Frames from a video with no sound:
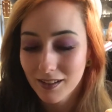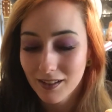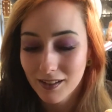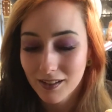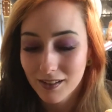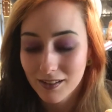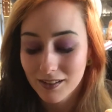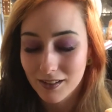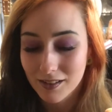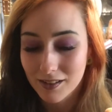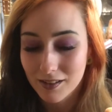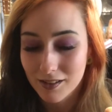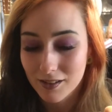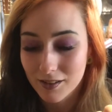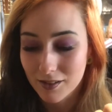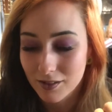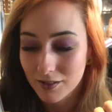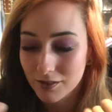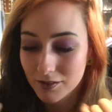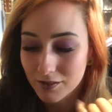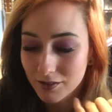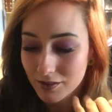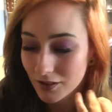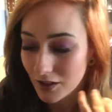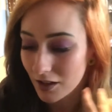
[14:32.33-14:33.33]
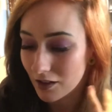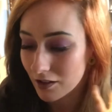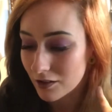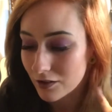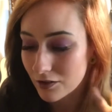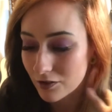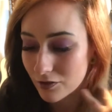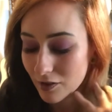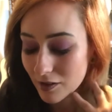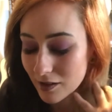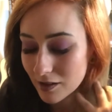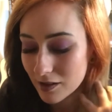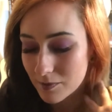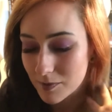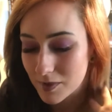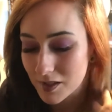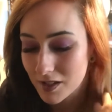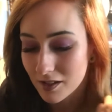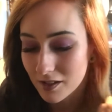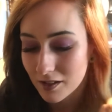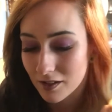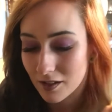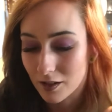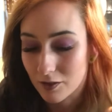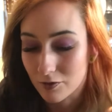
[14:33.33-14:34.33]
like a dark red
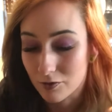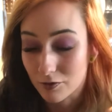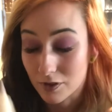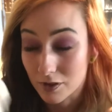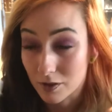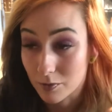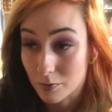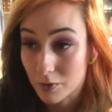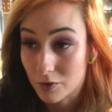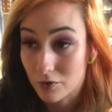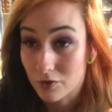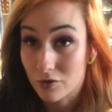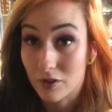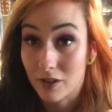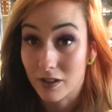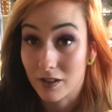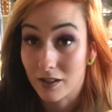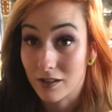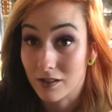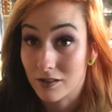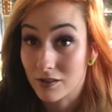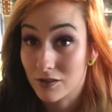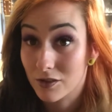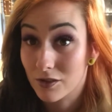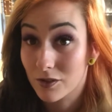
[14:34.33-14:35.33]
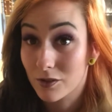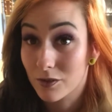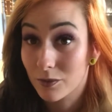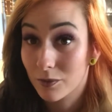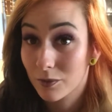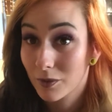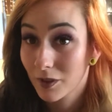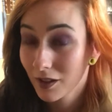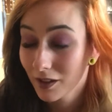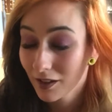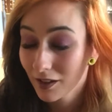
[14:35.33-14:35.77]
lipstick. I really want to try that soon.